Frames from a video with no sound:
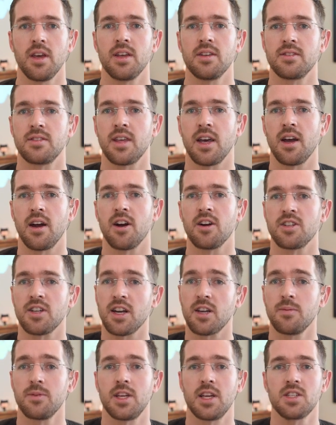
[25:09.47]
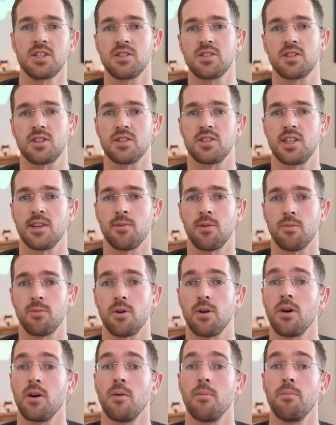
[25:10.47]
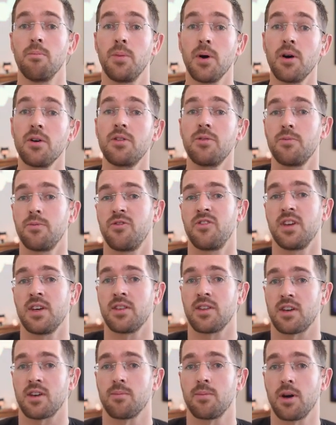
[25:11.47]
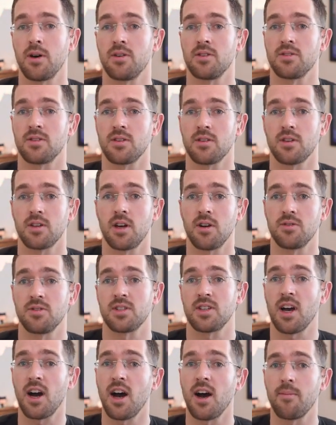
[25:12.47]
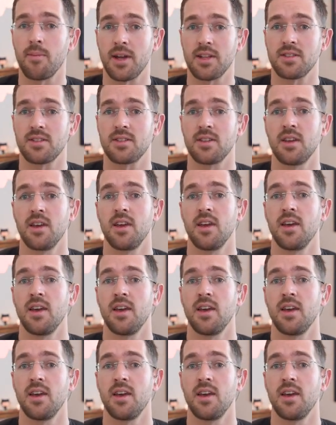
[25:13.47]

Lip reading: is that our documentation is consumable both via the component's code's comments